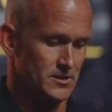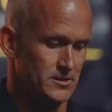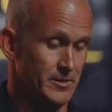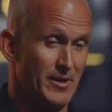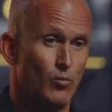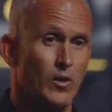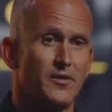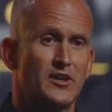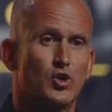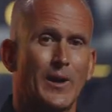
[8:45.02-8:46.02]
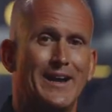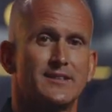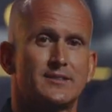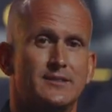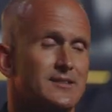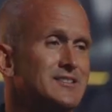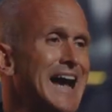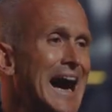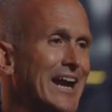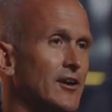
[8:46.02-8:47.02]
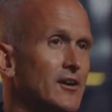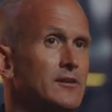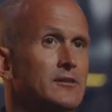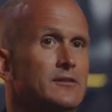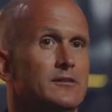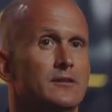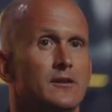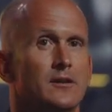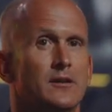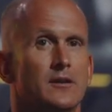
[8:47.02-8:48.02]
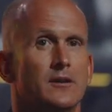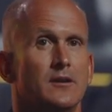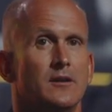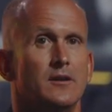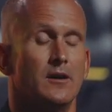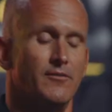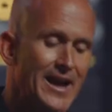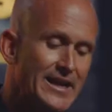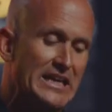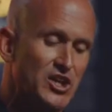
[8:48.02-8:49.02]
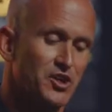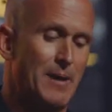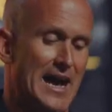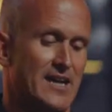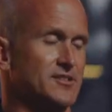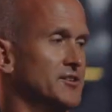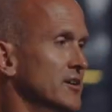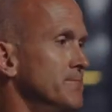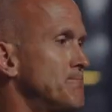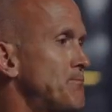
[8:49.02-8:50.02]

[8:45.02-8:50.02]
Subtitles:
Amen. Well, the greatest desire of any good pastor